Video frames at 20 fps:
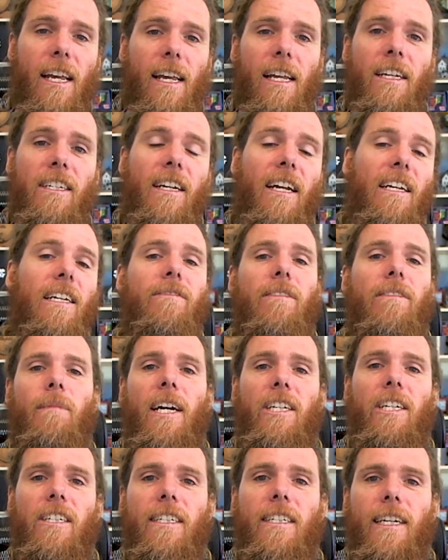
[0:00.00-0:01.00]
internet
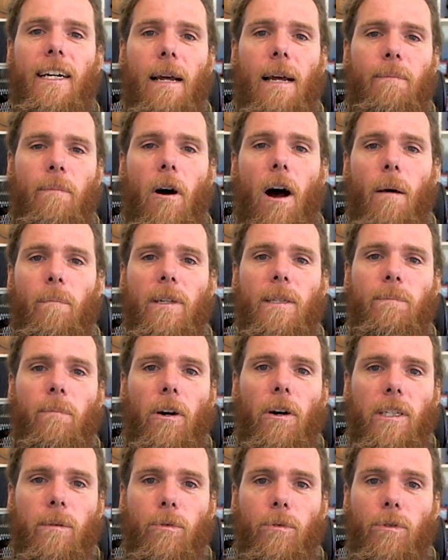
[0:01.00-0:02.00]
information down that
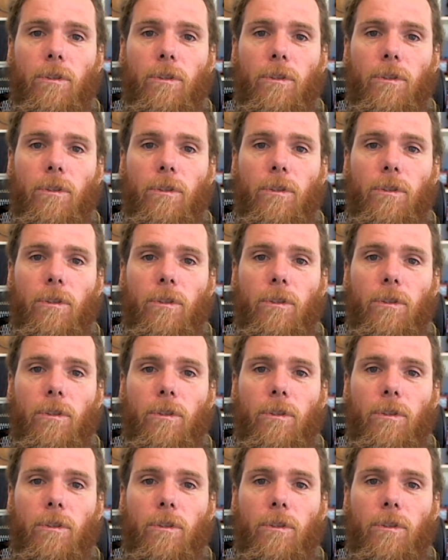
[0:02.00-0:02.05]
pipe as